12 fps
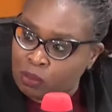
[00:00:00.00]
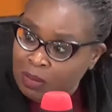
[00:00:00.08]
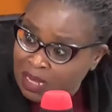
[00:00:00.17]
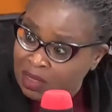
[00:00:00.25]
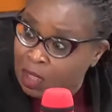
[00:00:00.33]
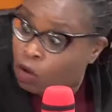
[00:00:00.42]
to
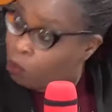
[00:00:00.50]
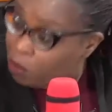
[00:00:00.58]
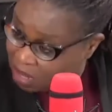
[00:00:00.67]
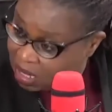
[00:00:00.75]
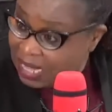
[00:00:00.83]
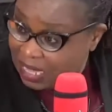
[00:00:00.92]
make their
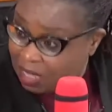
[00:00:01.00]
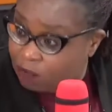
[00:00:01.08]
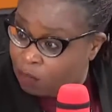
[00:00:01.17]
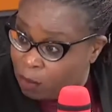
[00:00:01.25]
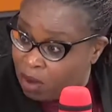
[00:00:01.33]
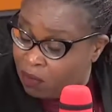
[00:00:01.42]
home,
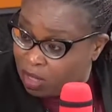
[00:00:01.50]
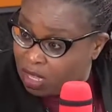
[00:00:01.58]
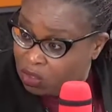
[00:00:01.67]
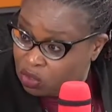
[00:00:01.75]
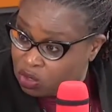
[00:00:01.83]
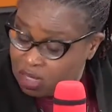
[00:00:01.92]
again, from around the
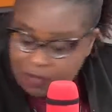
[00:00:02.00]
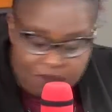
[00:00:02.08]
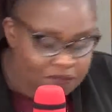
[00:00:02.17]
country,